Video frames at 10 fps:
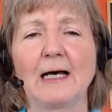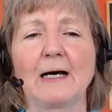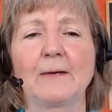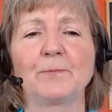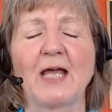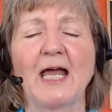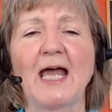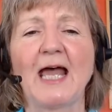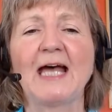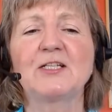Um,
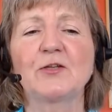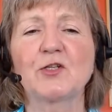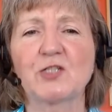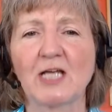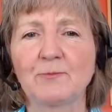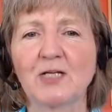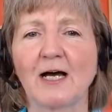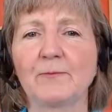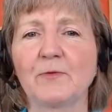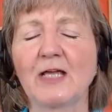and at the same time,